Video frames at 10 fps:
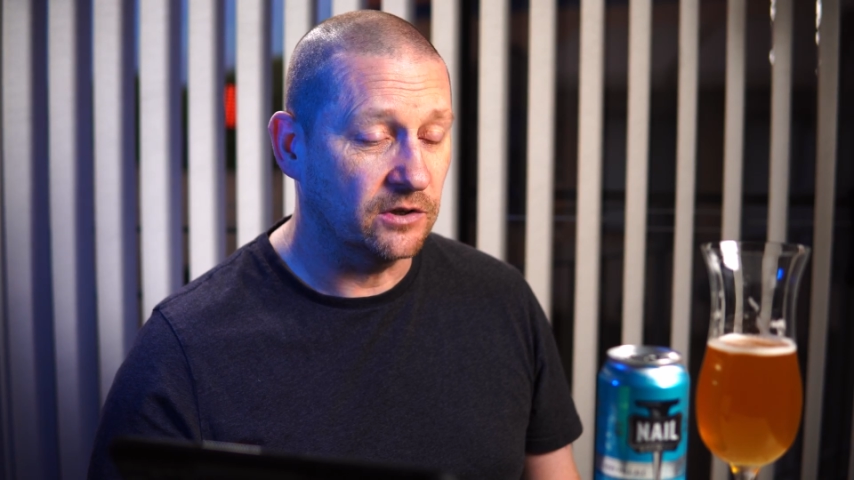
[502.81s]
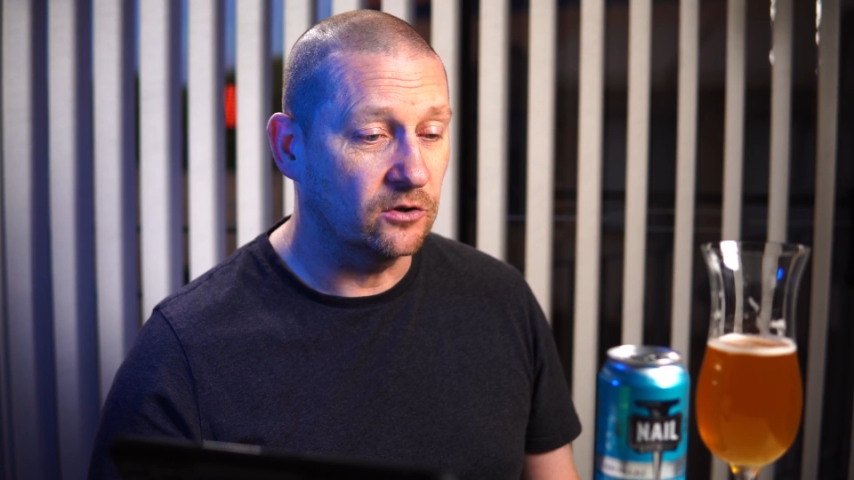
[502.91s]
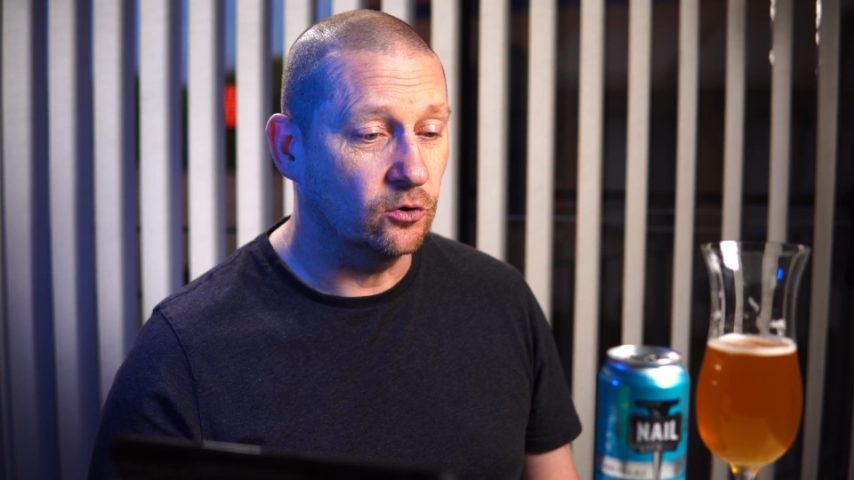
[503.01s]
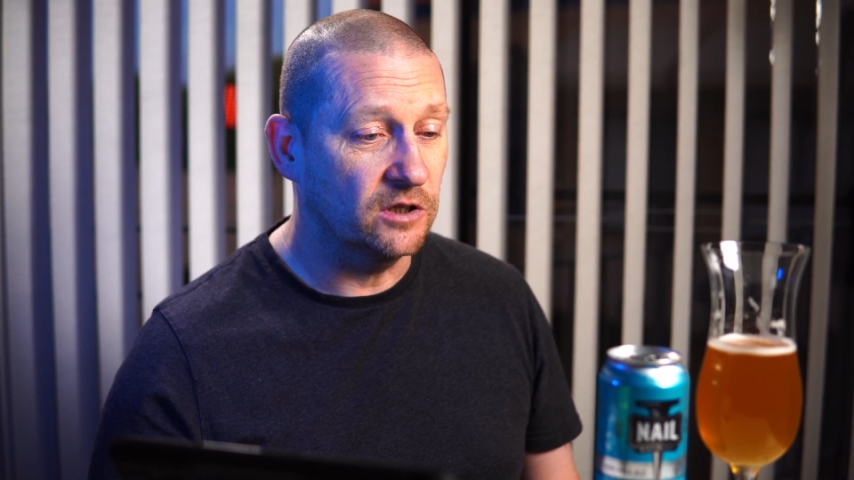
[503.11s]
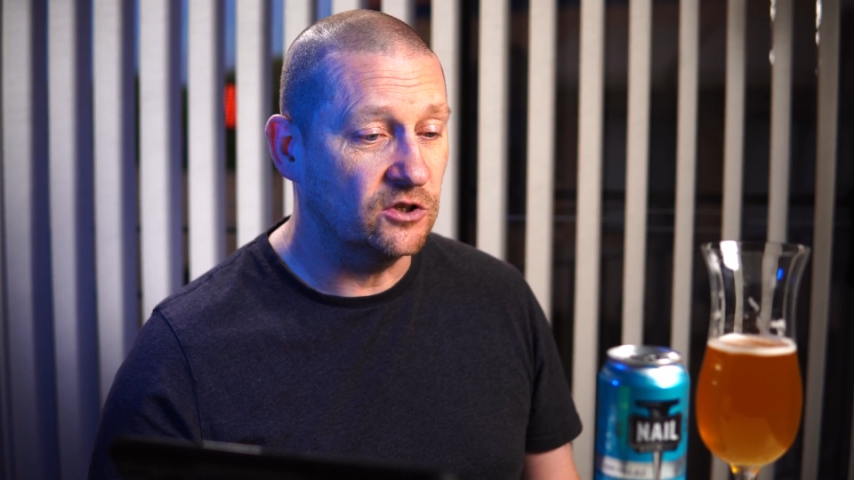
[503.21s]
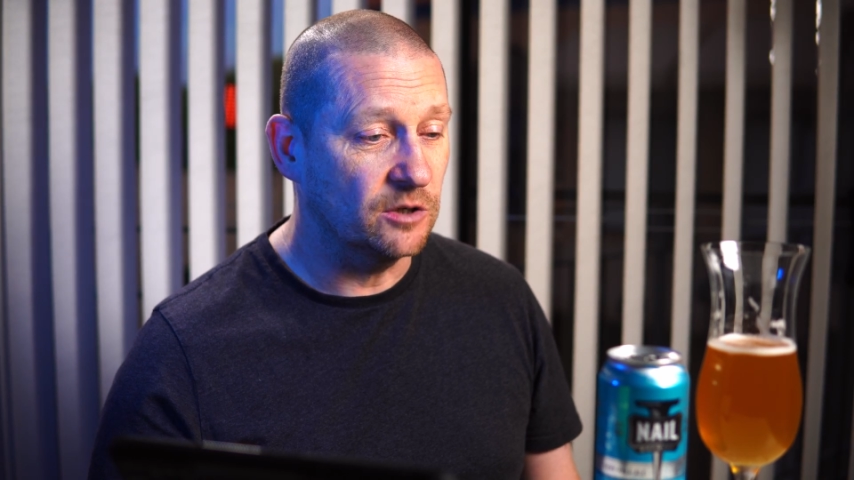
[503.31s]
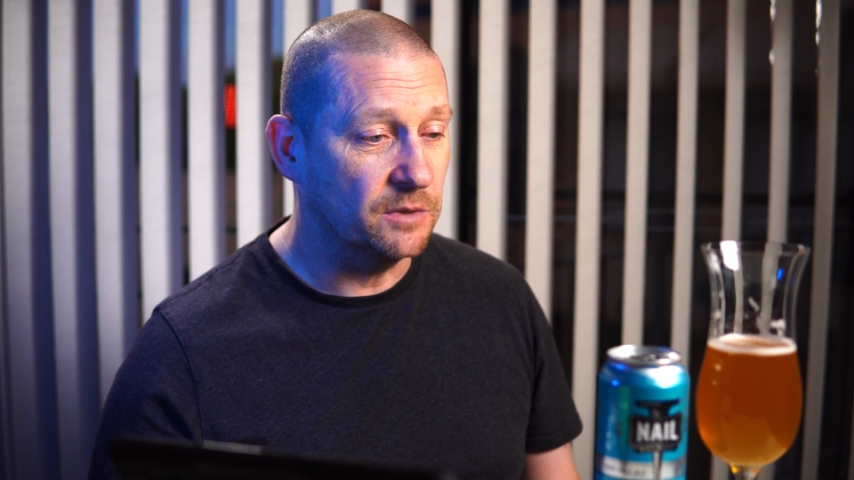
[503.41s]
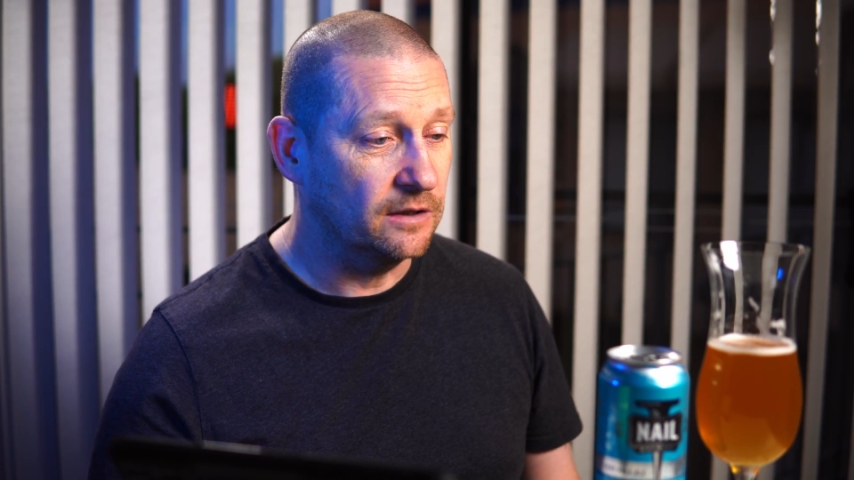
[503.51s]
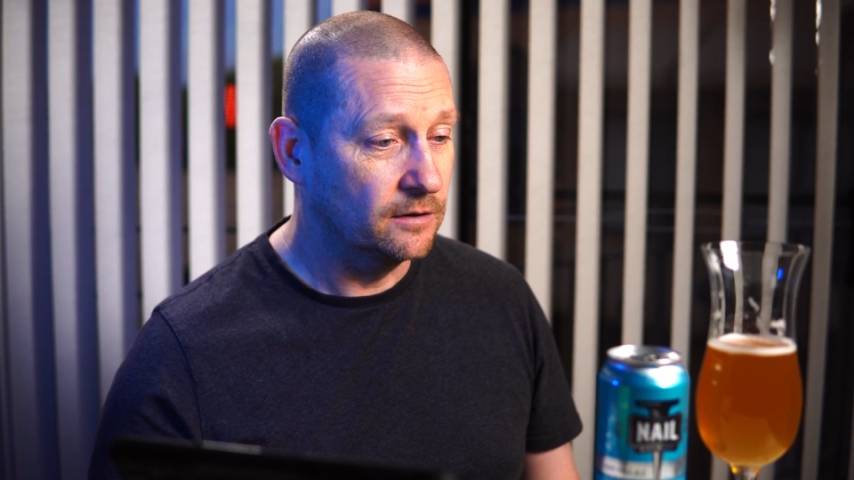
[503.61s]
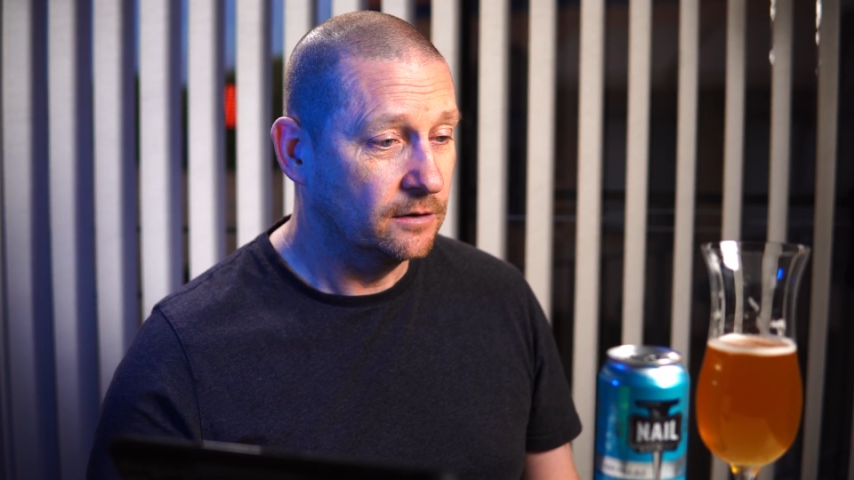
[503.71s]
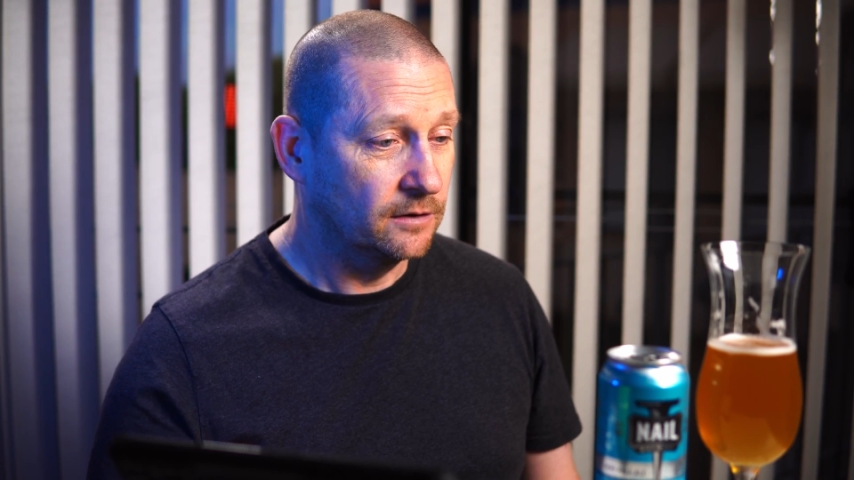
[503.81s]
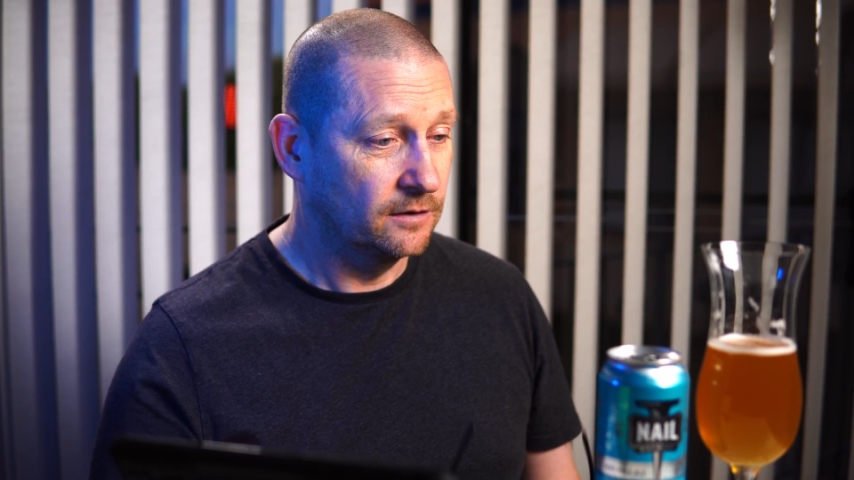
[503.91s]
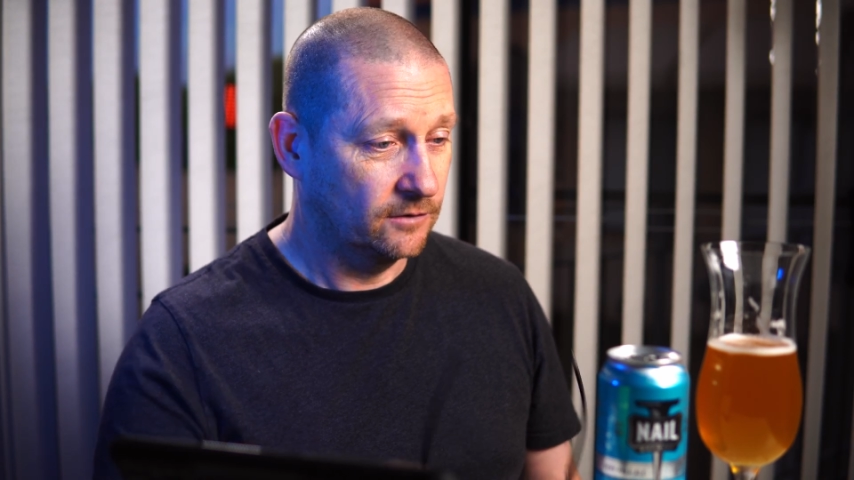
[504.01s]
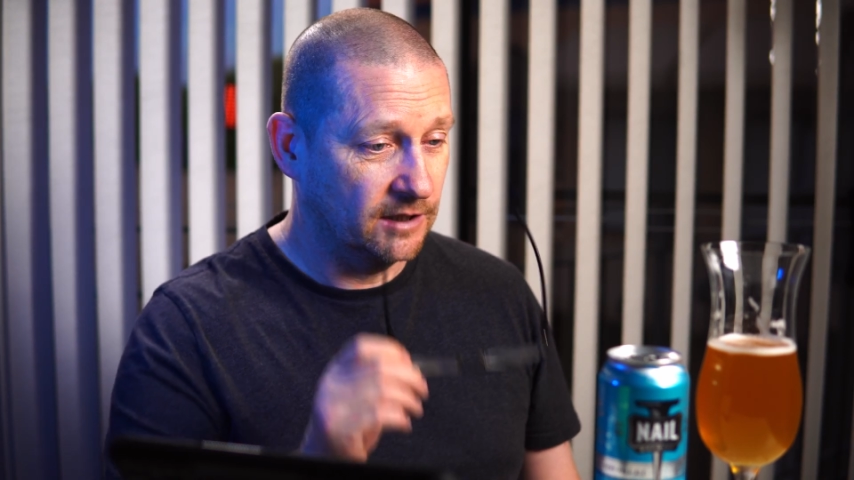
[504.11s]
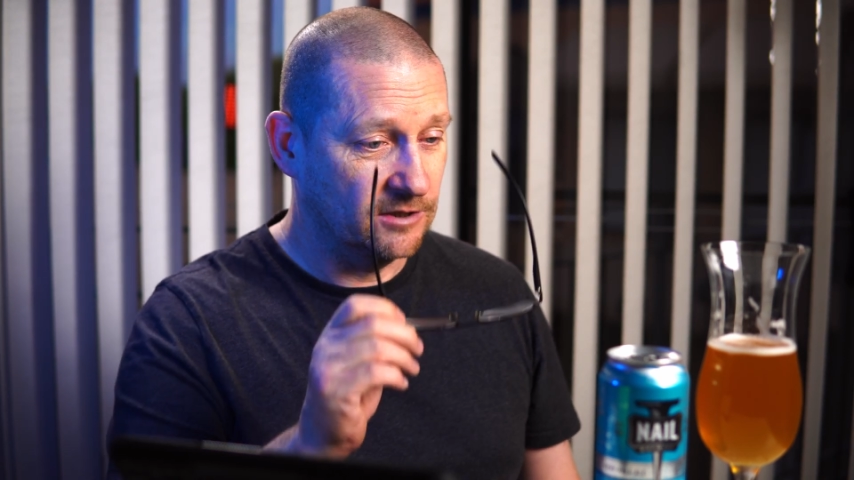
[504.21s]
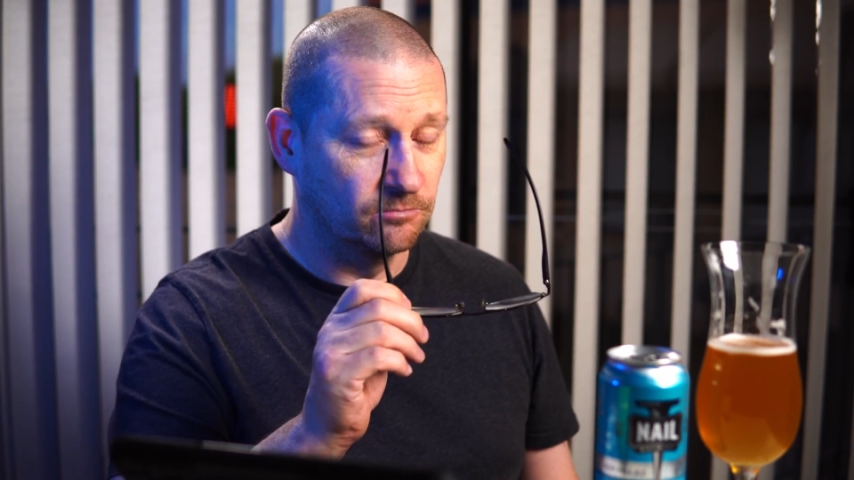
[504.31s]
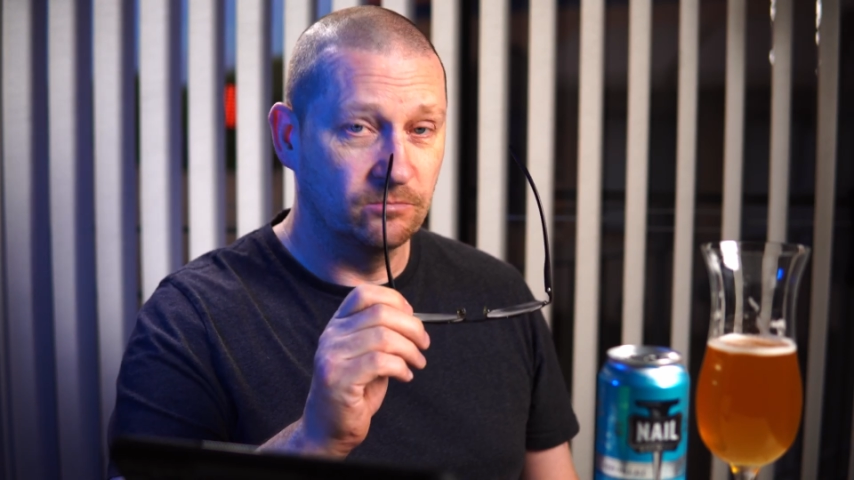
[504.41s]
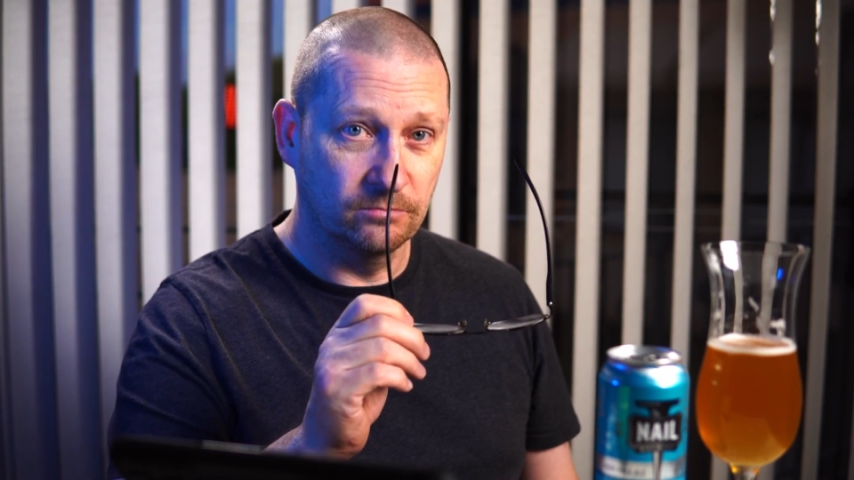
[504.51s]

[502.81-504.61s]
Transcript: I can call you Jimmy, right?